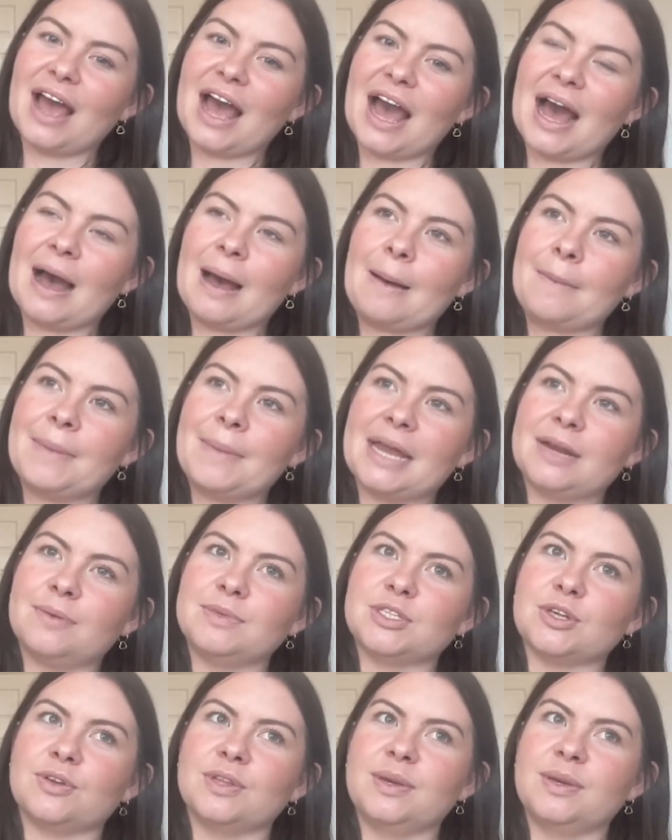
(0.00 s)
And it
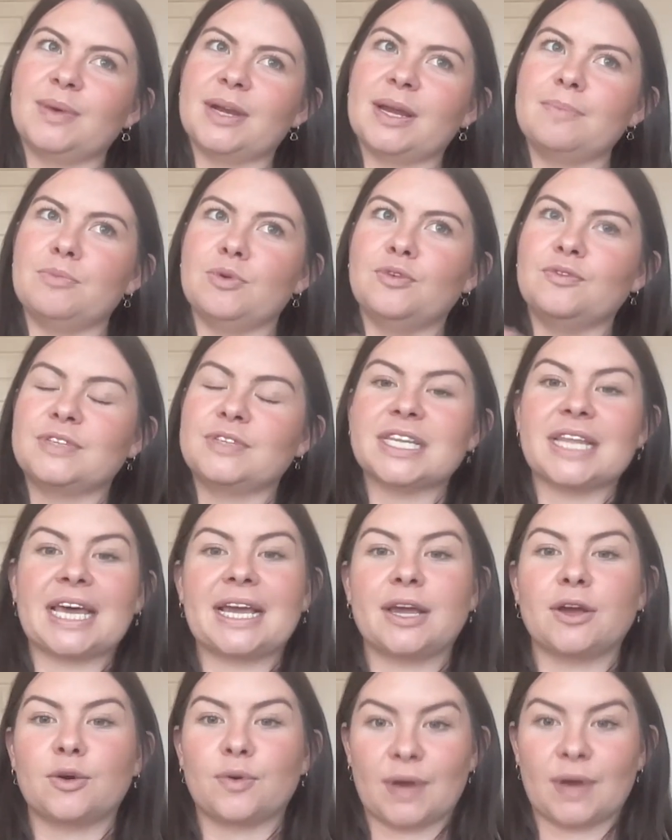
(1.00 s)
was only when I moved to
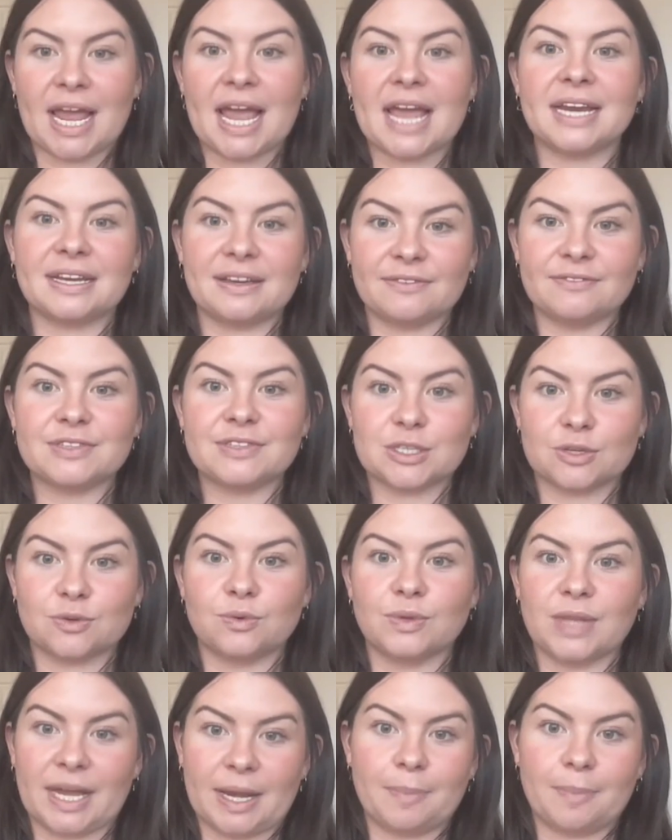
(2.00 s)
like a creative
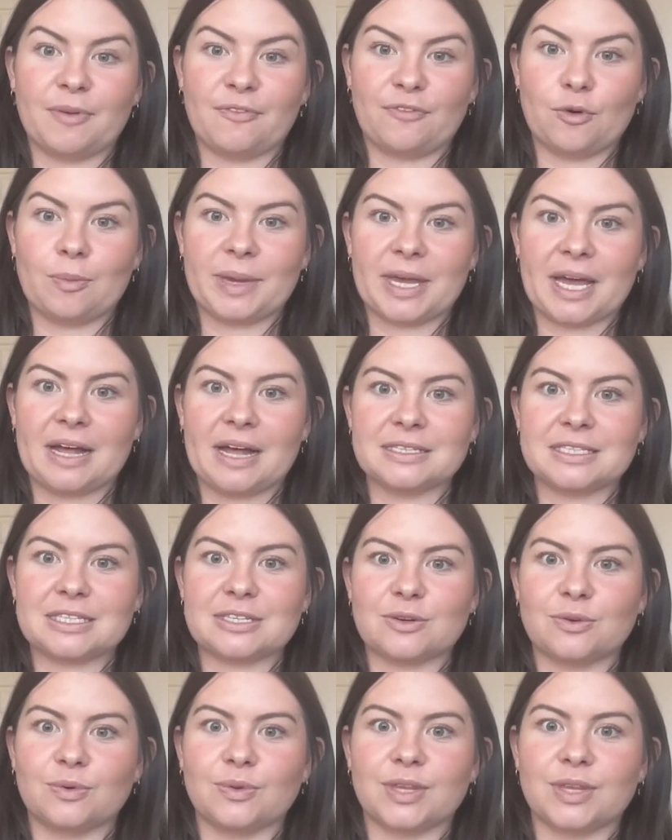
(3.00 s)
school, like a performing arts
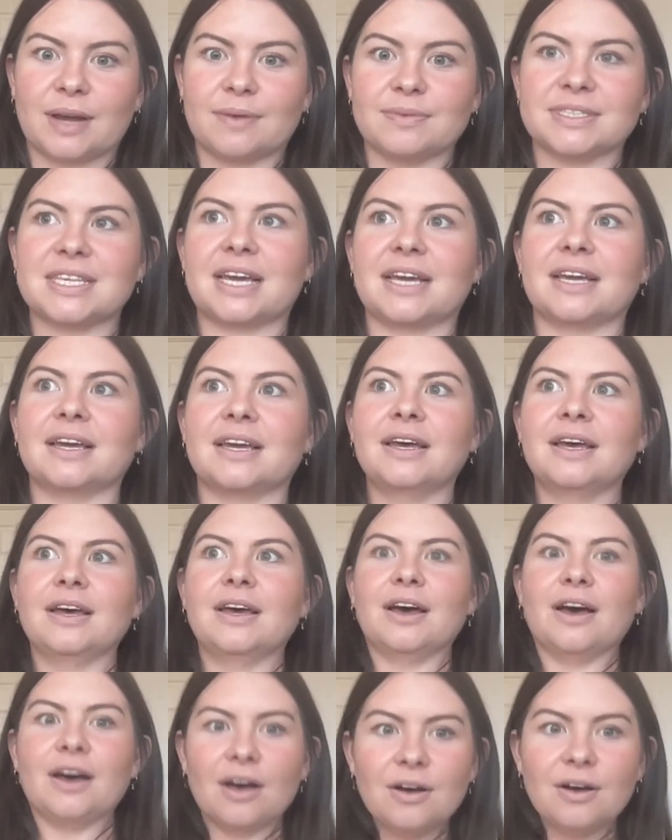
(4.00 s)
school, that I was like,
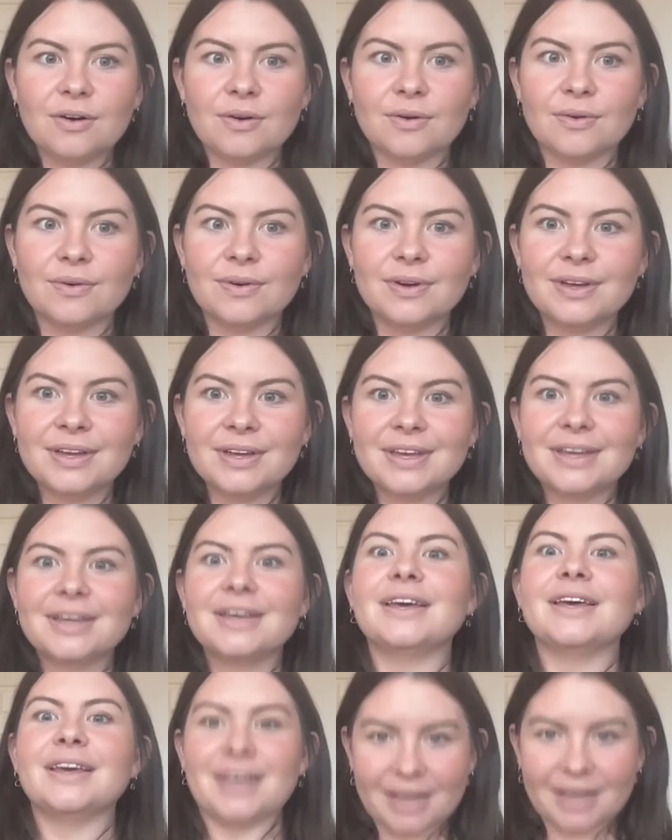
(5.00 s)
oh,
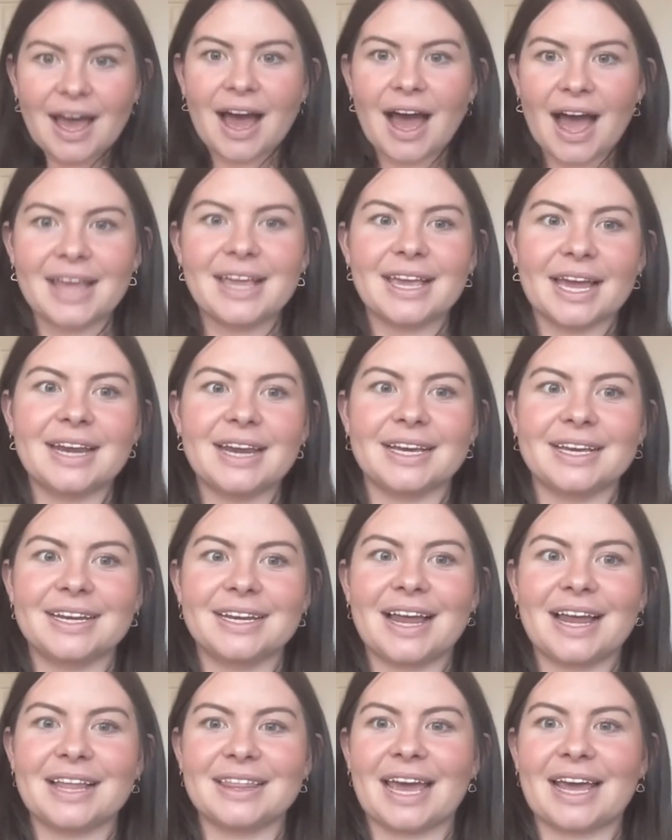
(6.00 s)
I get it.